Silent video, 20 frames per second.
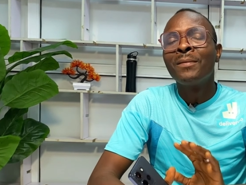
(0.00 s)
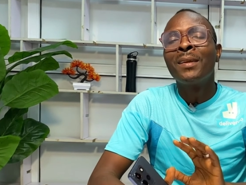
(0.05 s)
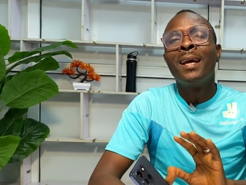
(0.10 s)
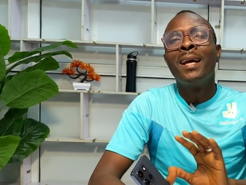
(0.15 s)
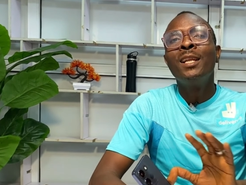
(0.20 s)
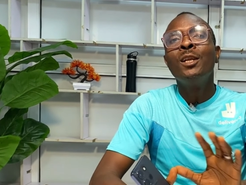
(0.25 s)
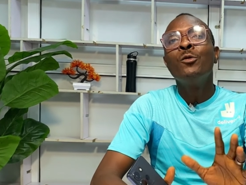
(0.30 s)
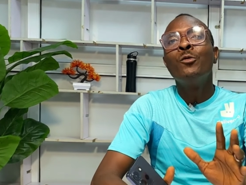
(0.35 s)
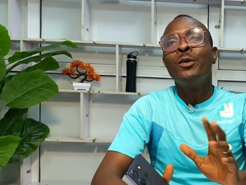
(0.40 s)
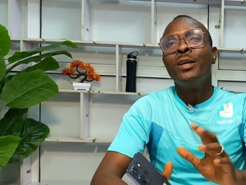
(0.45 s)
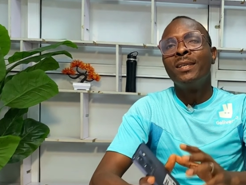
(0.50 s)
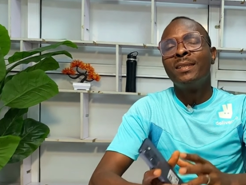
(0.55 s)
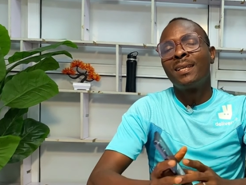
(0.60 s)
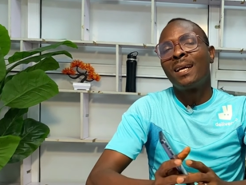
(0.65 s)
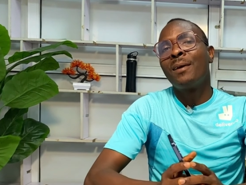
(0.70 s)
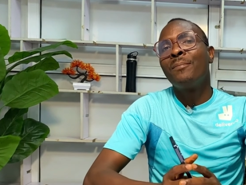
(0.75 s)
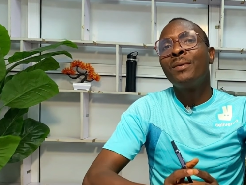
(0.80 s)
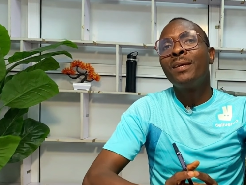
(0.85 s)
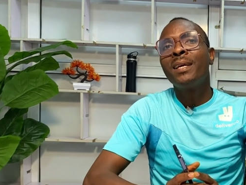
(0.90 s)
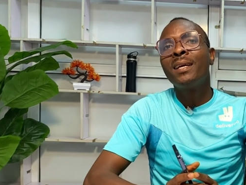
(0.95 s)
Anyways,
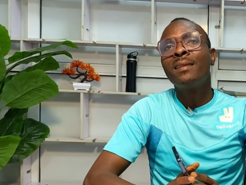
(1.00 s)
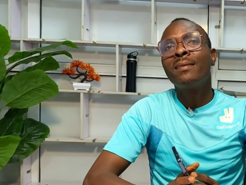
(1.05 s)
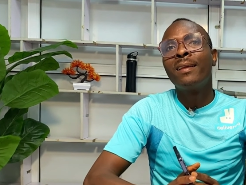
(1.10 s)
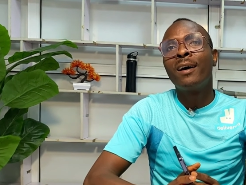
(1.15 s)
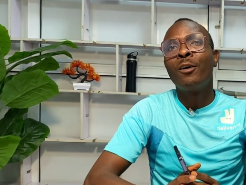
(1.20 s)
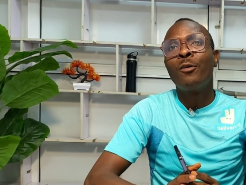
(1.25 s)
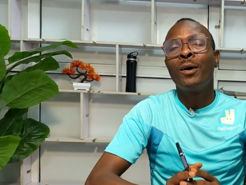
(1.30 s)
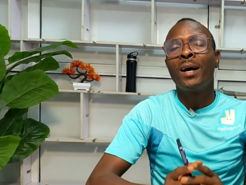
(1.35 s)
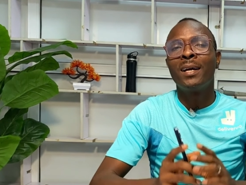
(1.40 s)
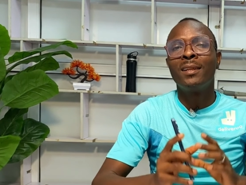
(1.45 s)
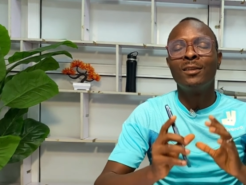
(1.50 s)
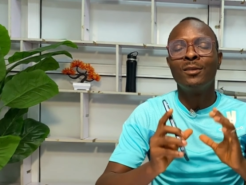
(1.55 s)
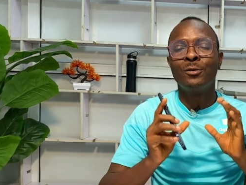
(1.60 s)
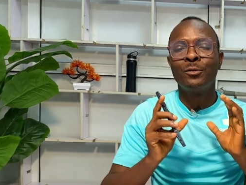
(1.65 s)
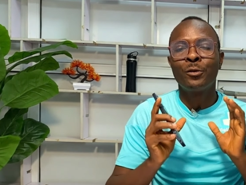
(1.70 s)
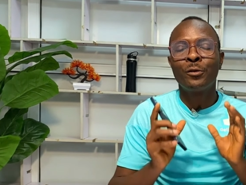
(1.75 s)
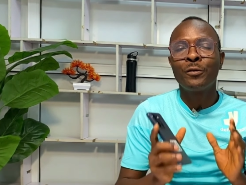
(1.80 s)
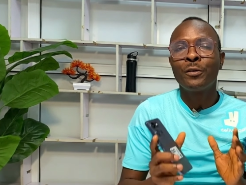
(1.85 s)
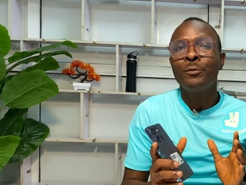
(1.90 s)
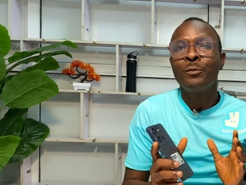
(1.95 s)
I'm here now and
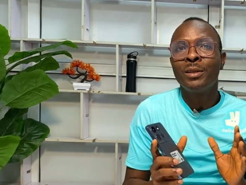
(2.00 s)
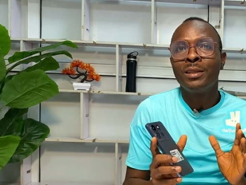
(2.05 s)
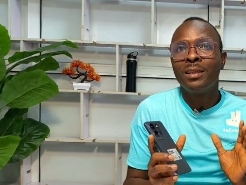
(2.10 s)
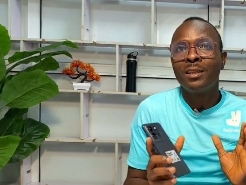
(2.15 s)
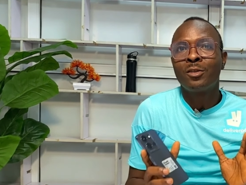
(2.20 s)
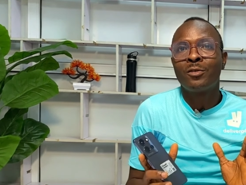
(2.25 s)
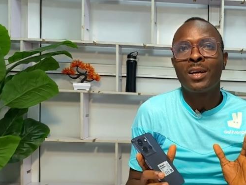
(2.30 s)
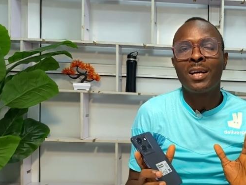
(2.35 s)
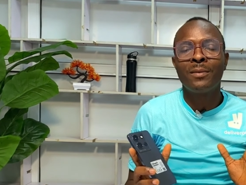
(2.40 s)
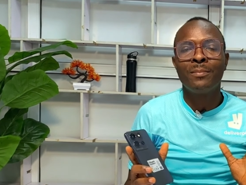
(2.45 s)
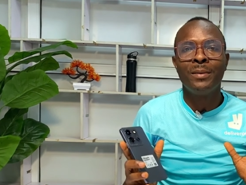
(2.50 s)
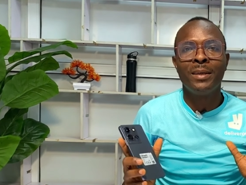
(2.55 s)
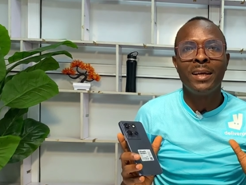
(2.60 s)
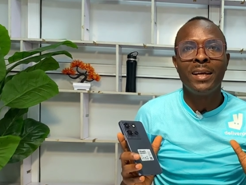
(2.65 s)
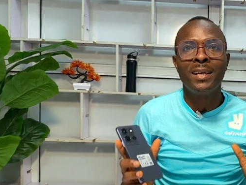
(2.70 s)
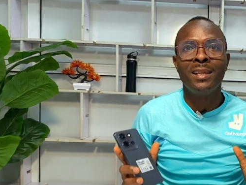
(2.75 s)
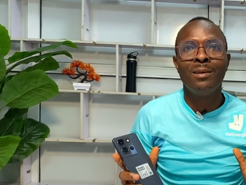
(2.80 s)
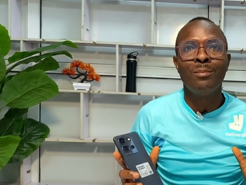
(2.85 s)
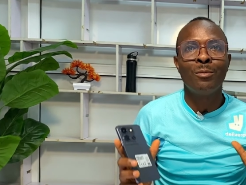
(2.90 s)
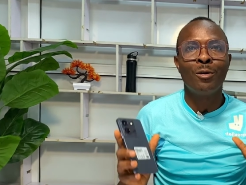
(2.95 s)
nothing will distract me
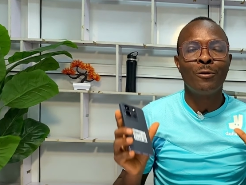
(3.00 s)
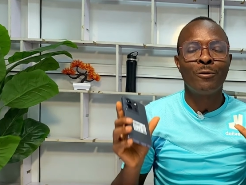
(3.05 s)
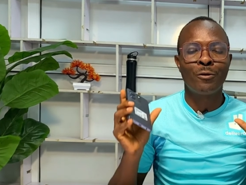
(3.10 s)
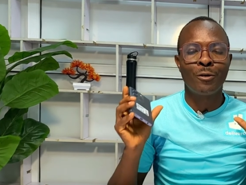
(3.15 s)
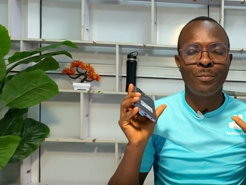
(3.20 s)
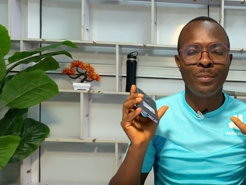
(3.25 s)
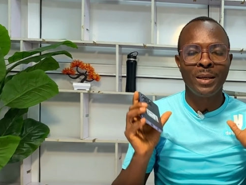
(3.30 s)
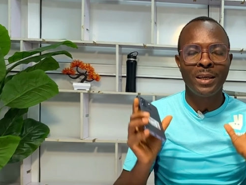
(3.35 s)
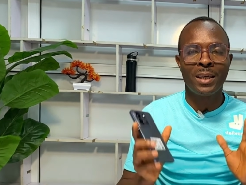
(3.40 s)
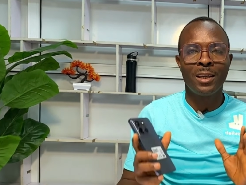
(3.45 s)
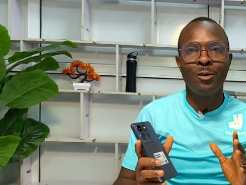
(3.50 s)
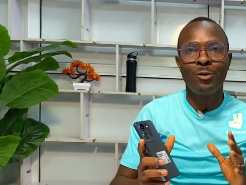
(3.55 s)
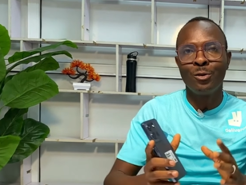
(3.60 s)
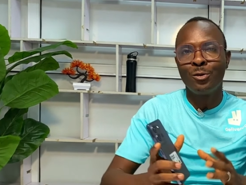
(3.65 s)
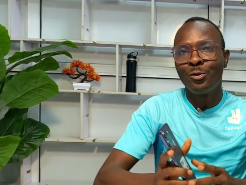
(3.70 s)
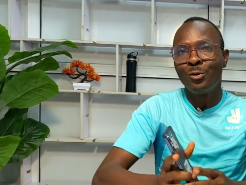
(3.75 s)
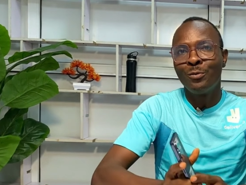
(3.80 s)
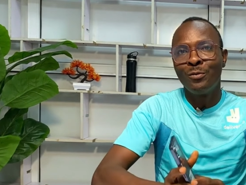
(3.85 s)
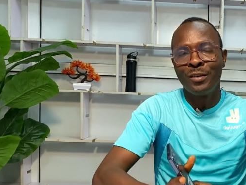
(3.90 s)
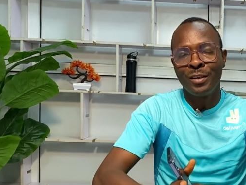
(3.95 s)
anymore from making
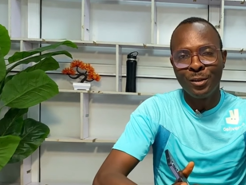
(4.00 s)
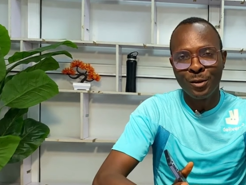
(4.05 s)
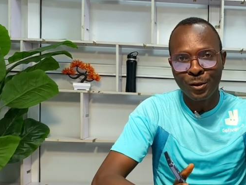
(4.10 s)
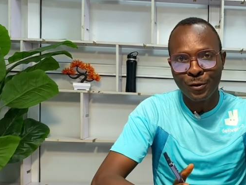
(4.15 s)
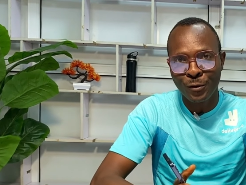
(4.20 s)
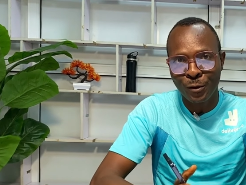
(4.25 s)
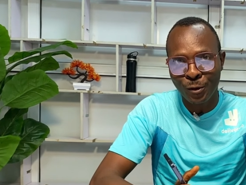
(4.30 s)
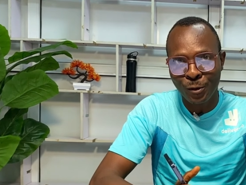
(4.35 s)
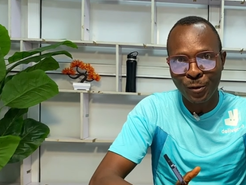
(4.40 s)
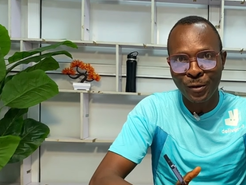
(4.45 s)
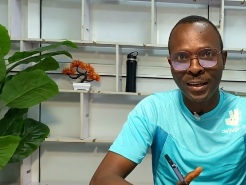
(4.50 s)
YouTube videos for you